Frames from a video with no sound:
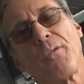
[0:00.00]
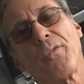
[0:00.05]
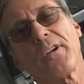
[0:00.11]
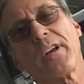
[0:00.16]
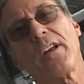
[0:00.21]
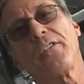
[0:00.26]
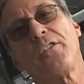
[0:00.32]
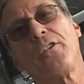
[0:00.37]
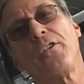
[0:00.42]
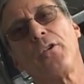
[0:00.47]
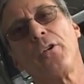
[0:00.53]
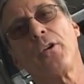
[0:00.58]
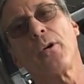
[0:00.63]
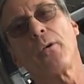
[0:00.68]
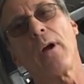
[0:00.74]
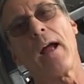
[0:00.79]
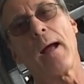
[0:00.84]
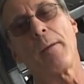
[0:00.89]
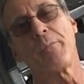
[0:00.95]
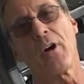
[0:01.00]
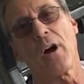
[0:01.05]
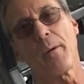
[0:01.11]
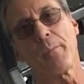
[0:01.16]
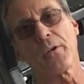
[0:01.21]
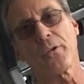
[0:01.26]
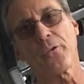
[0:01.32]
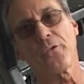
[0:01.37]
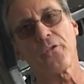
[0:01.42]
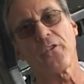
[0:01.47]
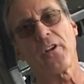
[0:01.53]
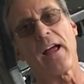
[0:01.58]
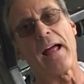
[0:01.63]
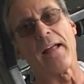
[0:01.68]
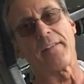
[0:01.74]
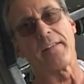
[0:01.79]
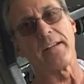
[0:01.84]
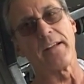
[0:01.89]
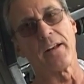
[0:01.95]
don't forget to do your abdominals
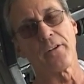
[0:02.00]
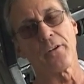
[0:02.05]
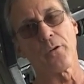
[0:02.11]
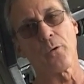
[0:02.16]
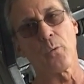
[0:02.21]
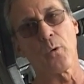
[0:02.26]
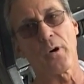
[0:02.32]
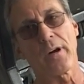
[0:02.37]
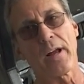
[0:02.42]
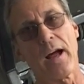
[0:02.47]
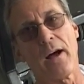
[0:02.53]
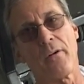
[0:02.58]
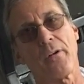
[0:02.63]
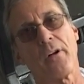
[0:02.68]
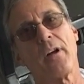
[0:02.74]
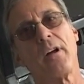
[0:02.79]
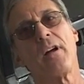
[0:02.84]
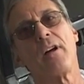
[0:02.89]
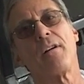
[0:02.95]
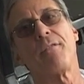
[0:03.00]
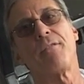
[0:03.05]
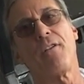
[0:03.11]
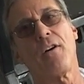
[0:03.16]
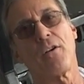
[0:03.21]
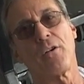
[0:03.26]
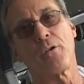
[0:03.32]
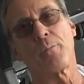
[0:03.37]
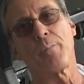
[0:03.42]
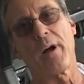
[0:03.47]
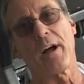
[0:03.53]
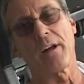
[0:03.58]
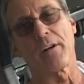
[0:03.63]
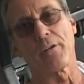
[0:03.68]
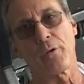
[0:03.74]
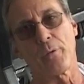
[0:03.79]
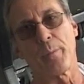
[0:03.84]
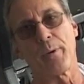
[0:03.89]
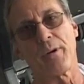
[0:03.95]
at the end of the workout, followed by
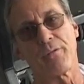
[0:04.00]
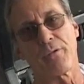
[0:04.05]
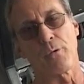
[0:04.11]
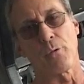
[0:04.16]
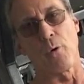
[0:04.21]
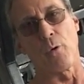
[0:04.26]
a little bit of